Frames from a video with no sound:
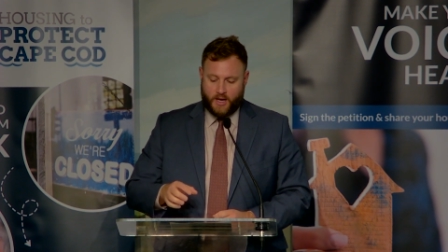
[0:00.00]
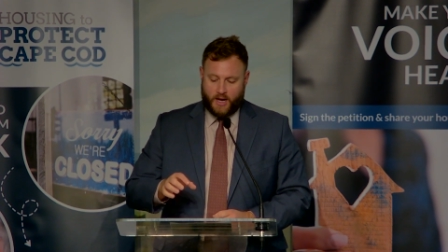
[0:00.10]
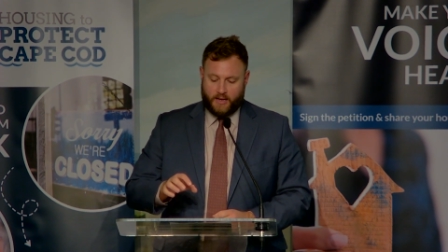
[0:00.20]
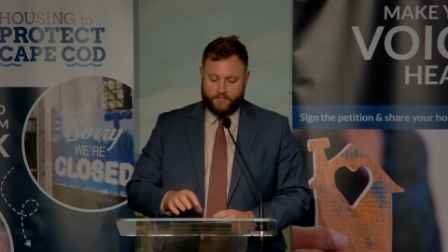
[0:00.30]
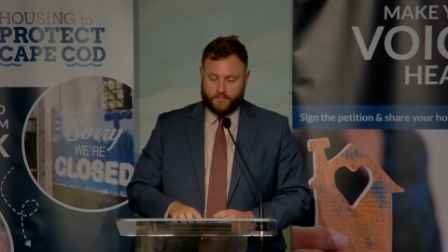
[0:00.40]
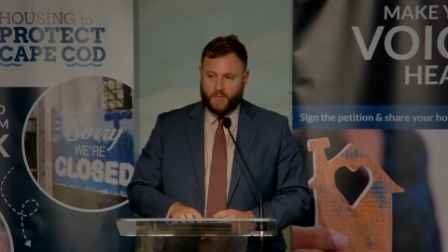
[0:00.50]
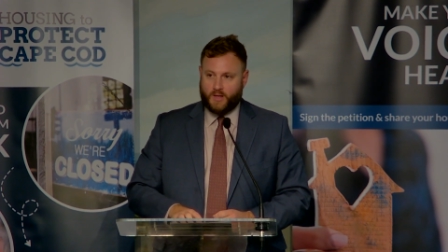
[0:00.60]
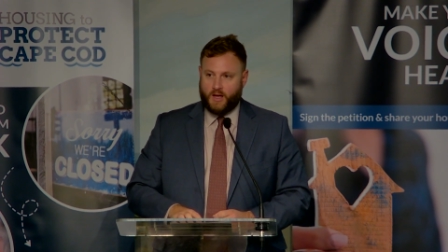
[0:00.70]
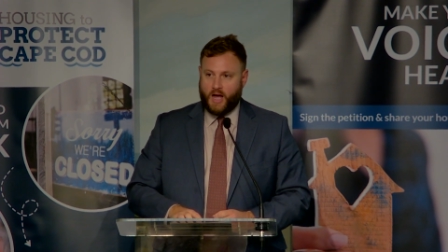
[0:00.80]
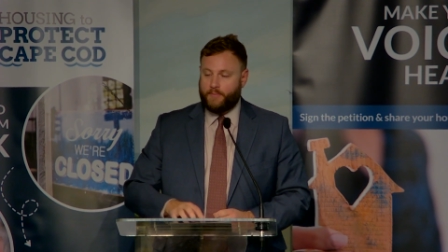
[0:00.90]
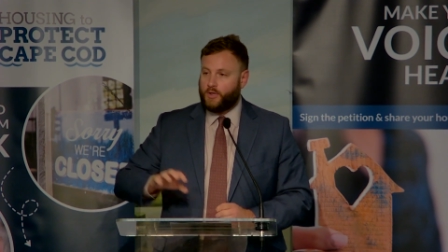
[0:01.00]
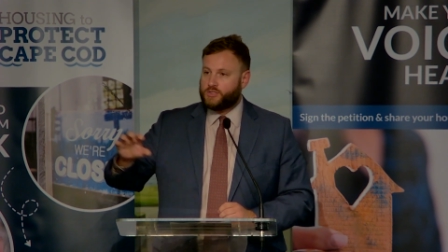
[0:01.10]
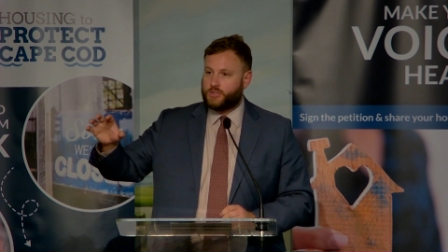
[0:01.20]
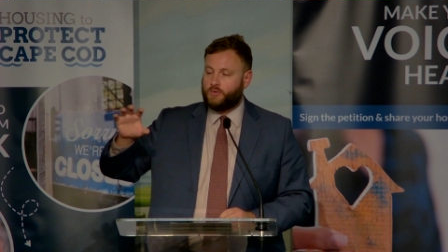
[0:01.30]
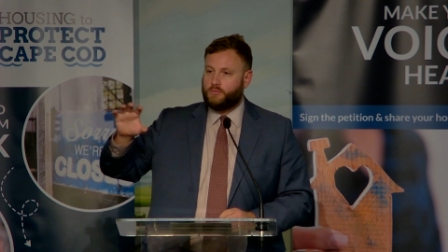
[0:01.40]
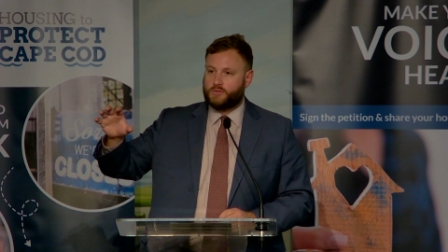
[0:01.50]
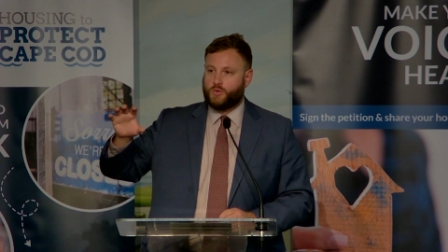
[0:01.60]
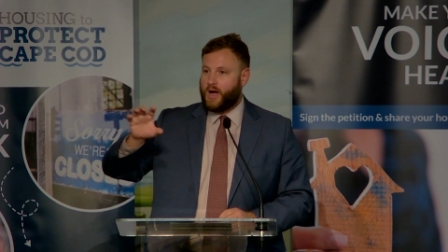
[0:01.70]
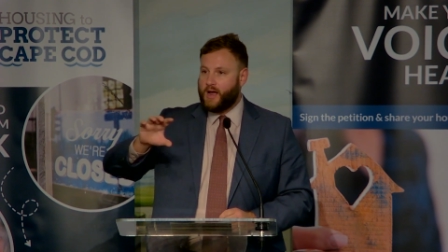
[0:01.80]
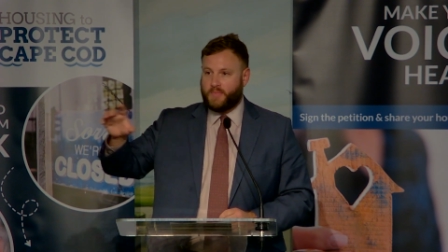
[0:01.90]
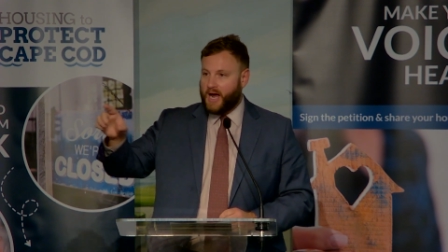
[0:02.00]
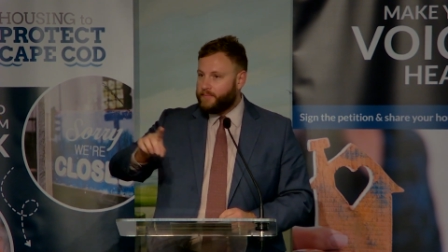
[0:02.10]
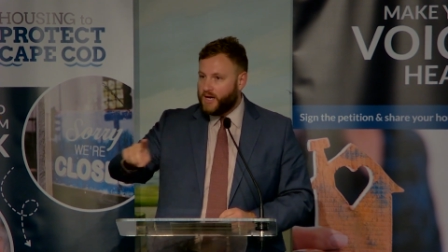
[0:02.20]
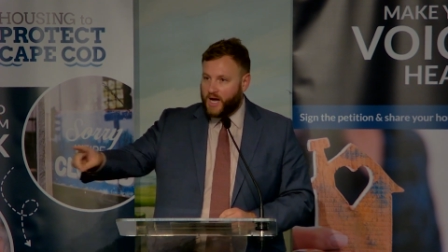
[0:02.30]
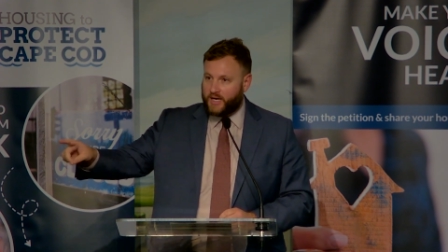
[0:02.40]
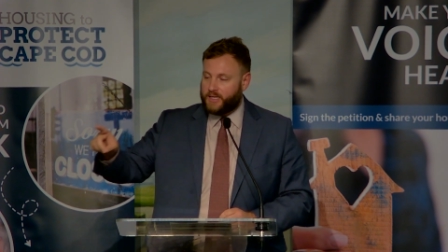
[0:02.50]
I'm not